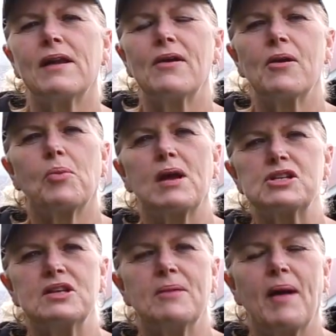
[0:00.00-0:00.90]
clearing
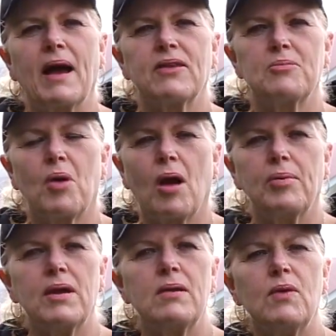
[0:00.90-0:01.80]
brush in the back of the
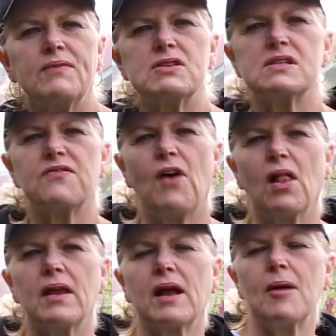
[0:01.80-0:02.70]
property. We've just
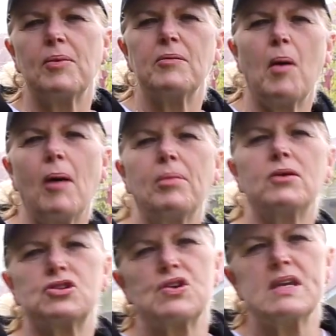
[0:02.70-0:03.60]
fallen a couple of
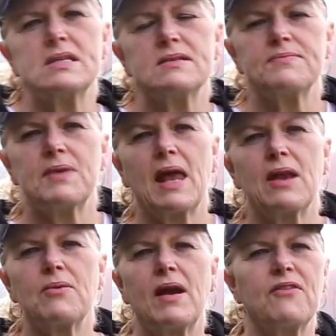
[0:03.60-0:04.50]
poplar trees,
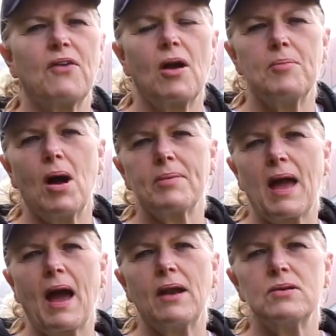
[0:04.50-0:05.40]
getting ready for our
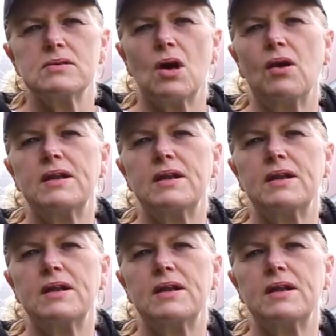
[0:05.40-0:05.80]
bobcat who's on